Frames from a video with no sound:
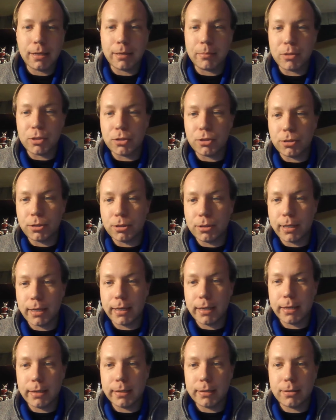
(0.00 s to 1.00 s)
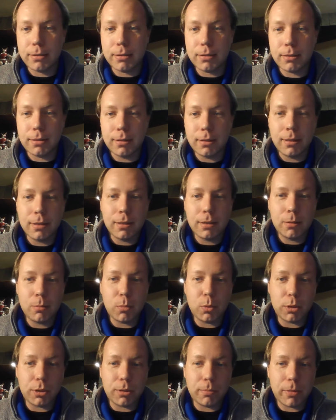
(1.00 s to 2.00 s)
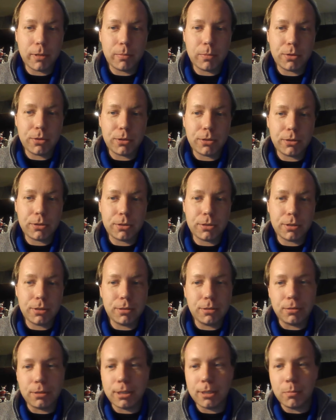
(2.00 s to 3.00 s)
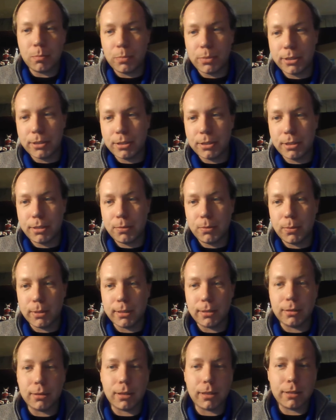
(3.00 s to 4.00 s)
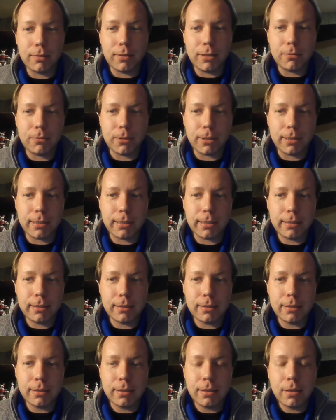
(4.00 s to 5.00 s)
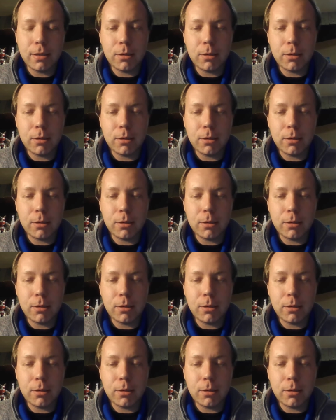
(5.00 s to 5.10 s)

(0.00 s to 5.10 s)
I'm sure as board members, you keep busy with a lot of different things,